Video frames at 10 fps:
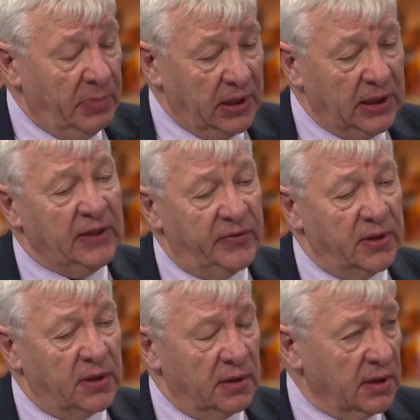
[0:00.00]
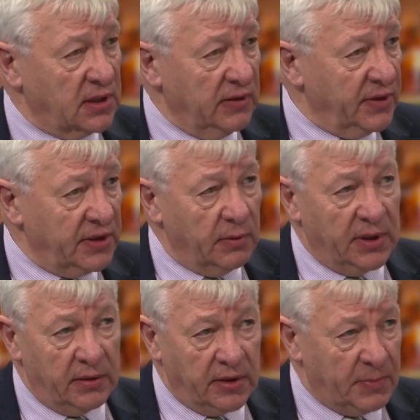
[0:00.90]
believe that connectivity,
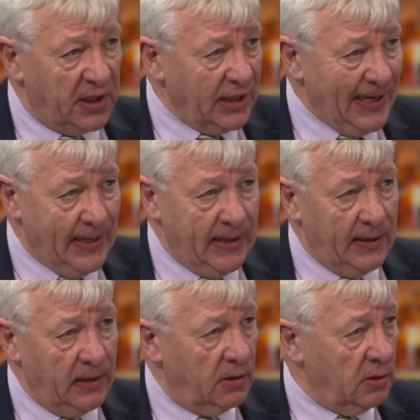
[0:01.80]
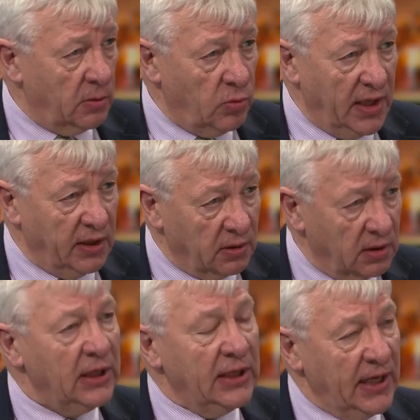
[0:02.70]
whether it's by air or mm. rail,